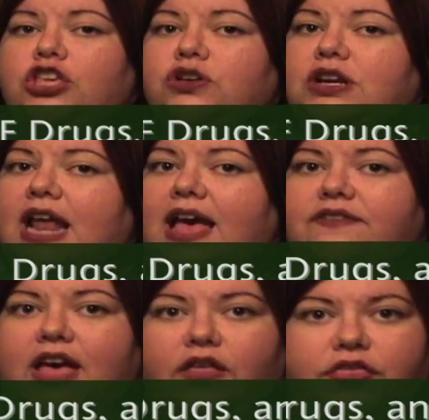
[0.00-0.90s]
you can
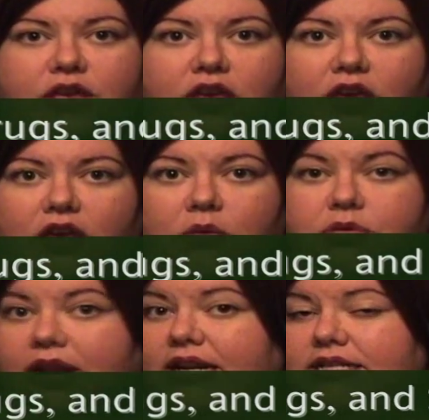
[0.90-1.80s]
have healthy
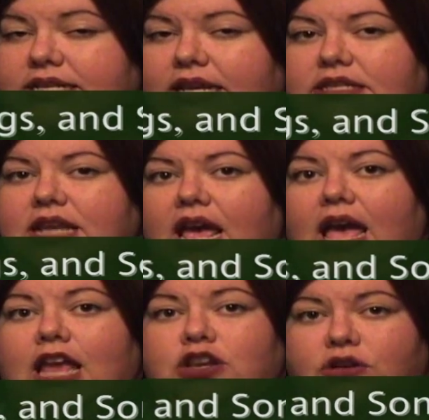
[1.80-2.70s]
pregnancies,
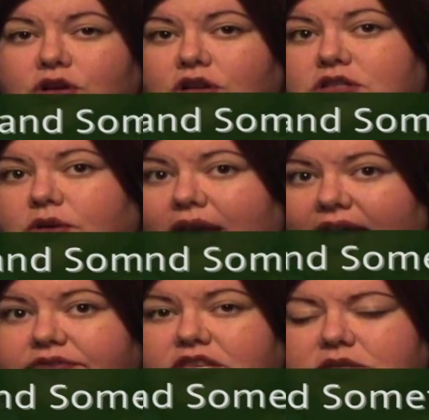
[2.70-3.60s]
and you can also
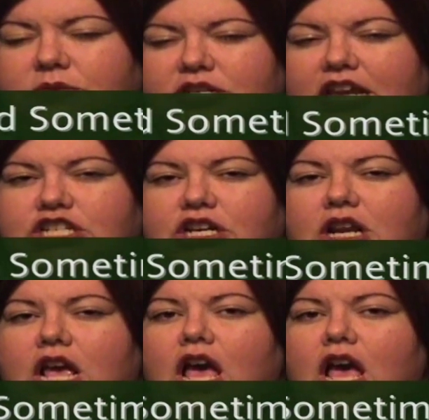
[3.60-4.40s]
have this mutation.